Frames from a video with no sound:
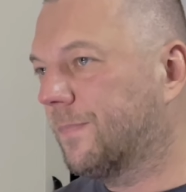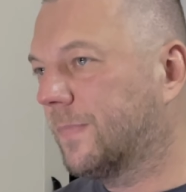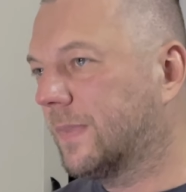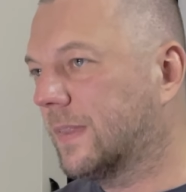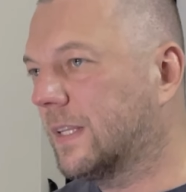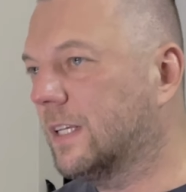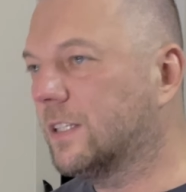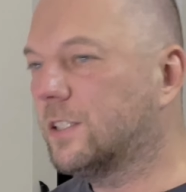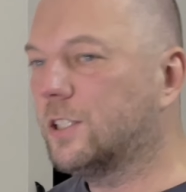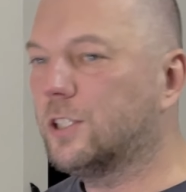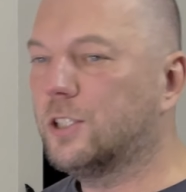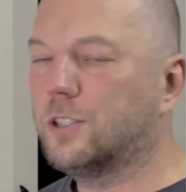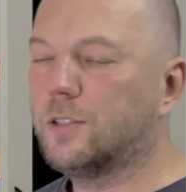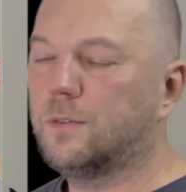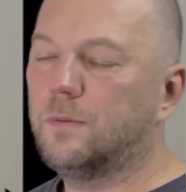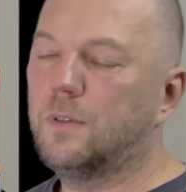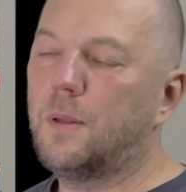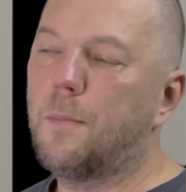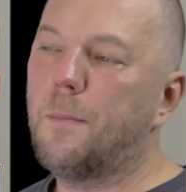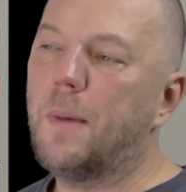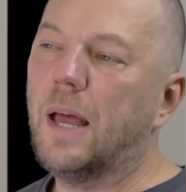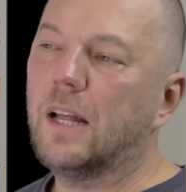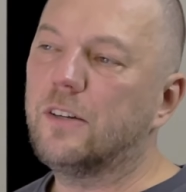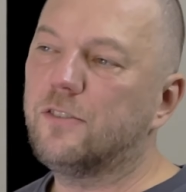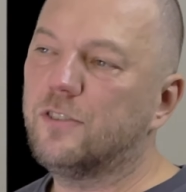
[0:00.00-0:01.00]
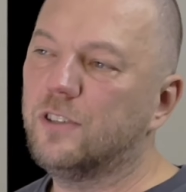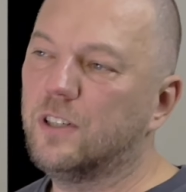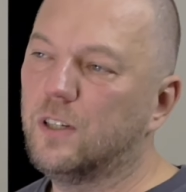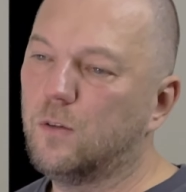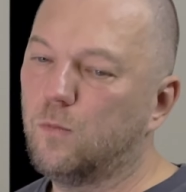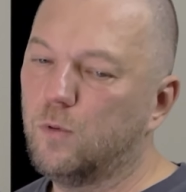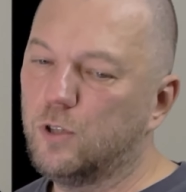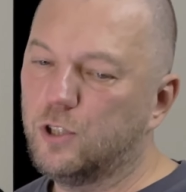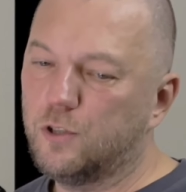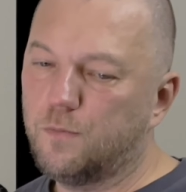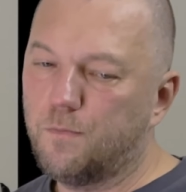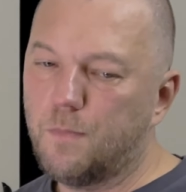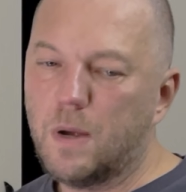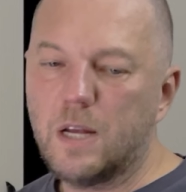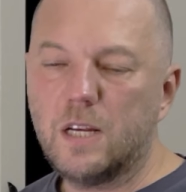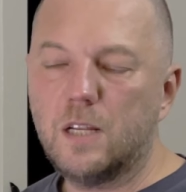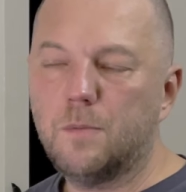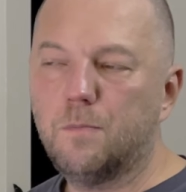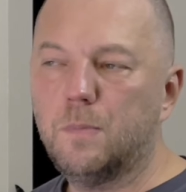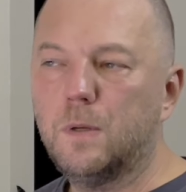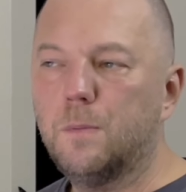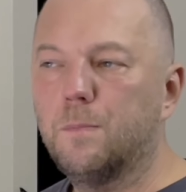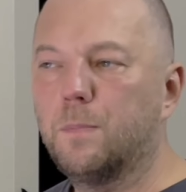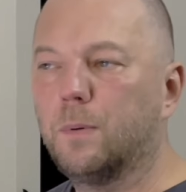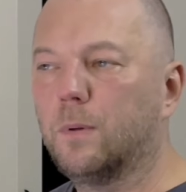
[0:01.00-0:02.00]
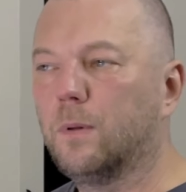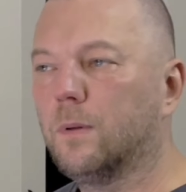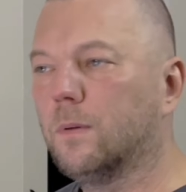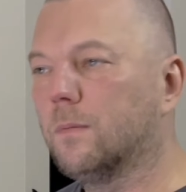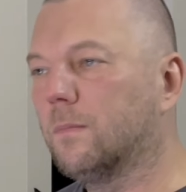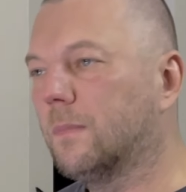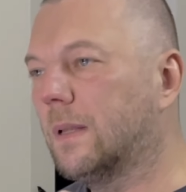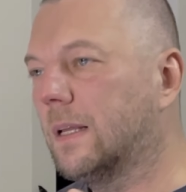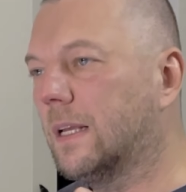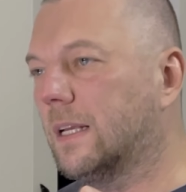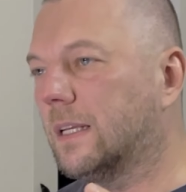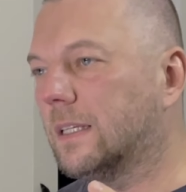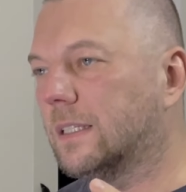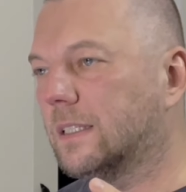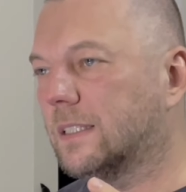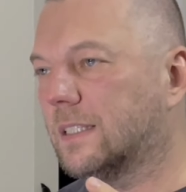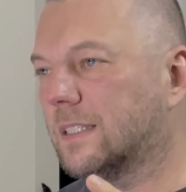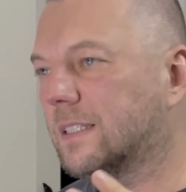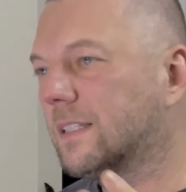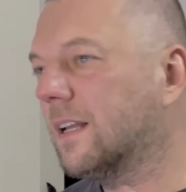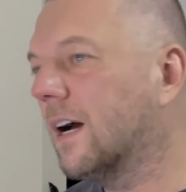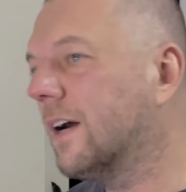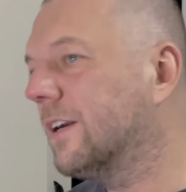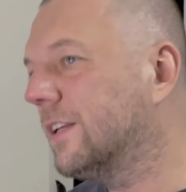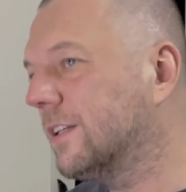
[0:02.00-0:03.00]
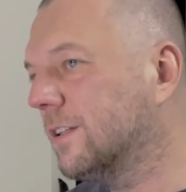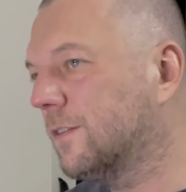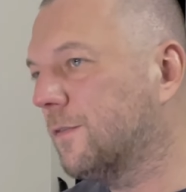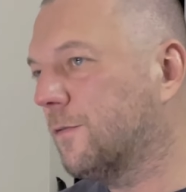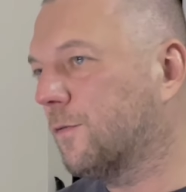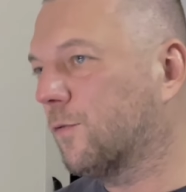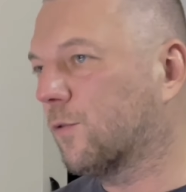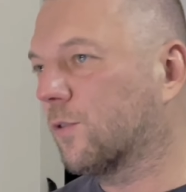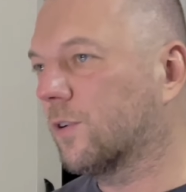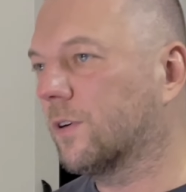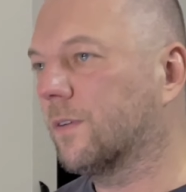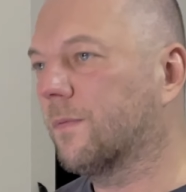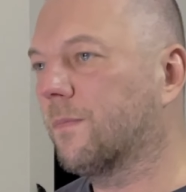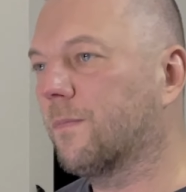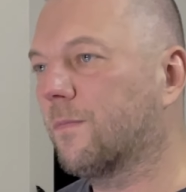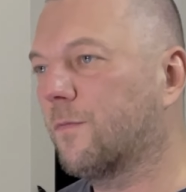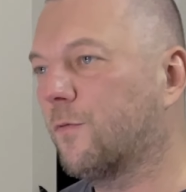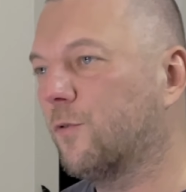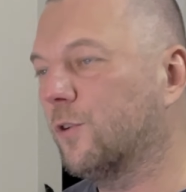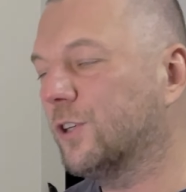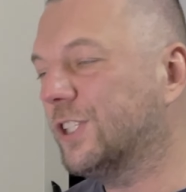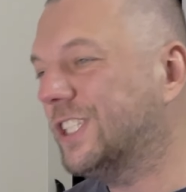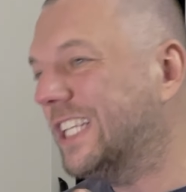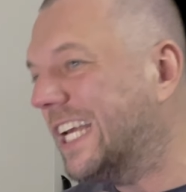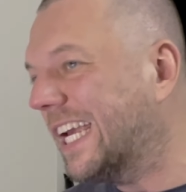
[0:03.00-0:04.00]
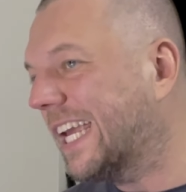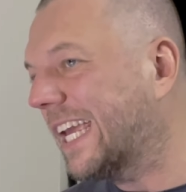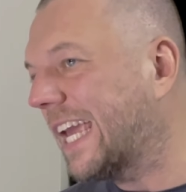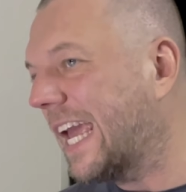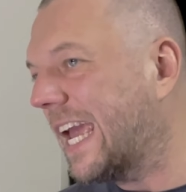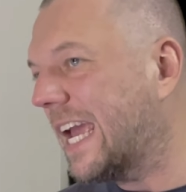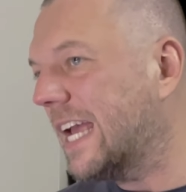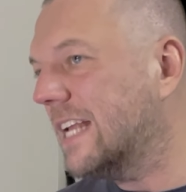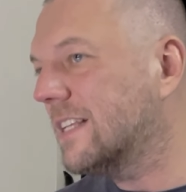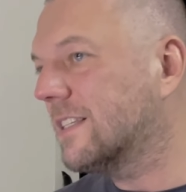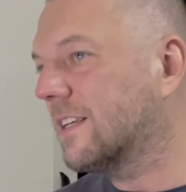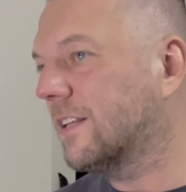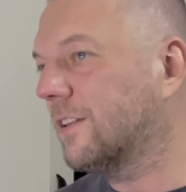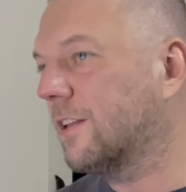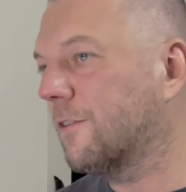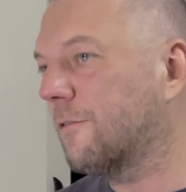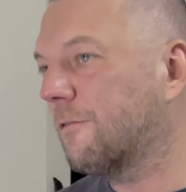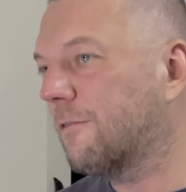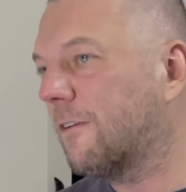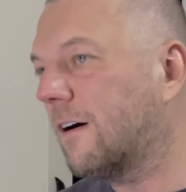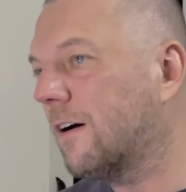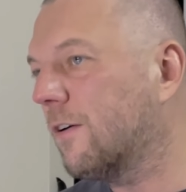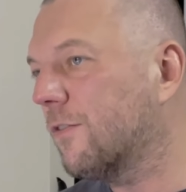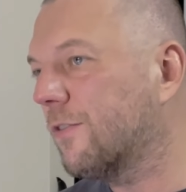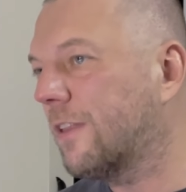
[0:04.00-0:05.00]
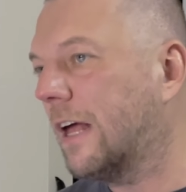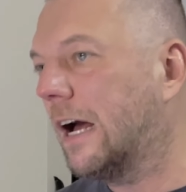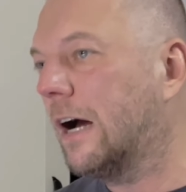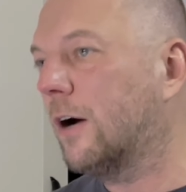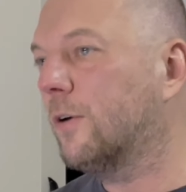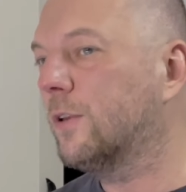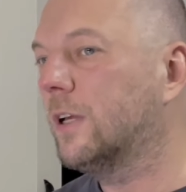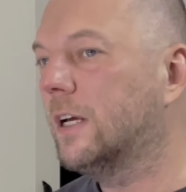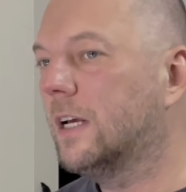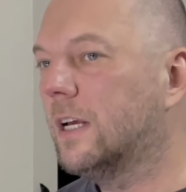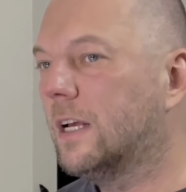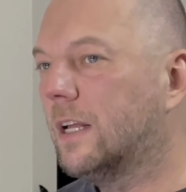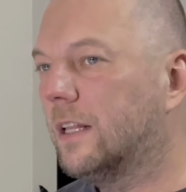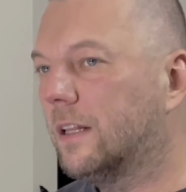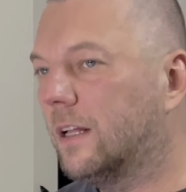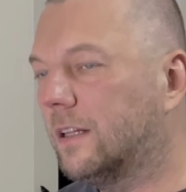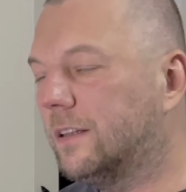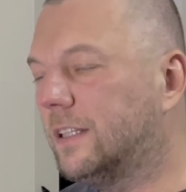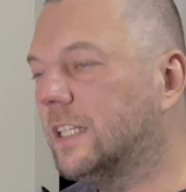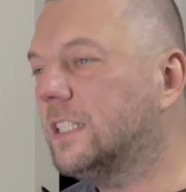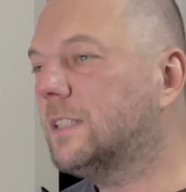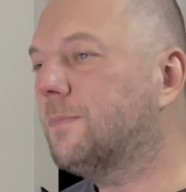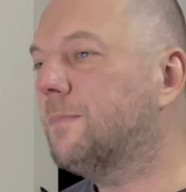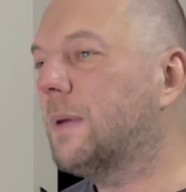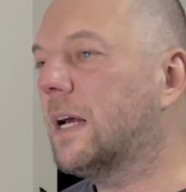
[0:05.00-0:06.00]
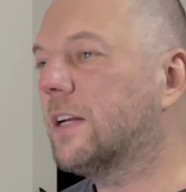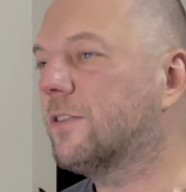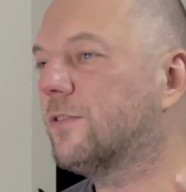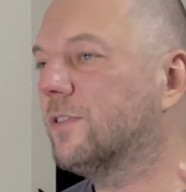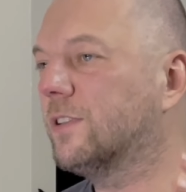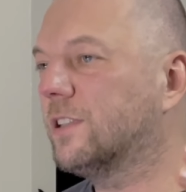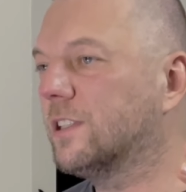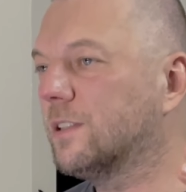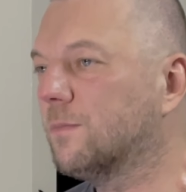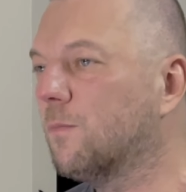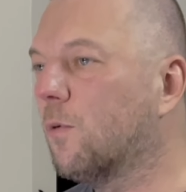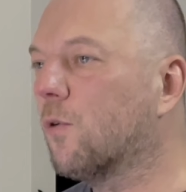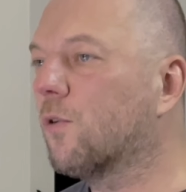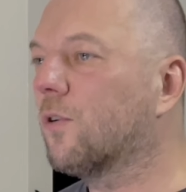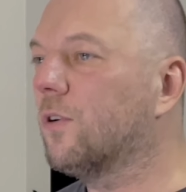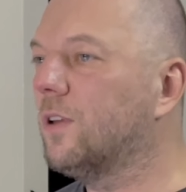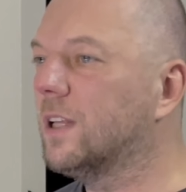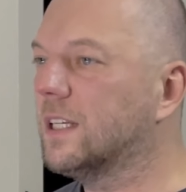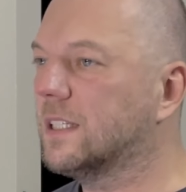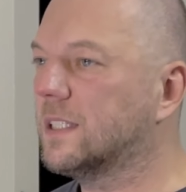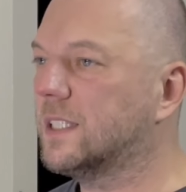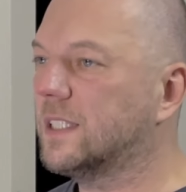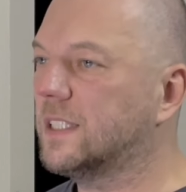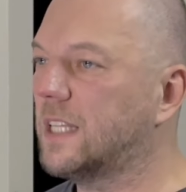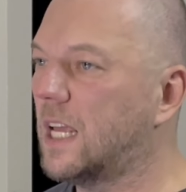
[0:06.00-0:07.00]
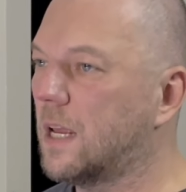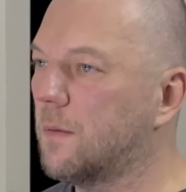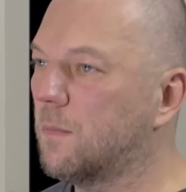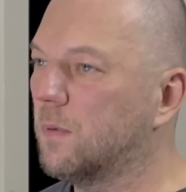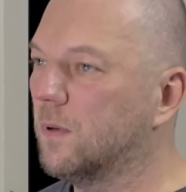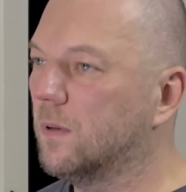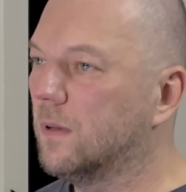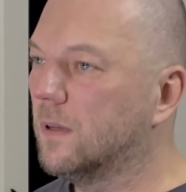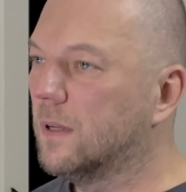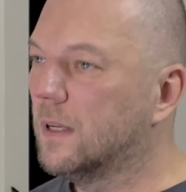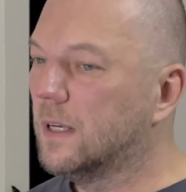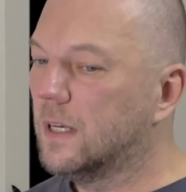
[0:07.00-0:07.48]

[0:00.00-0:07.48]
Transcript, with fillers: This is the metric which many people studied for decades, and they found out that this metric is more or less stable.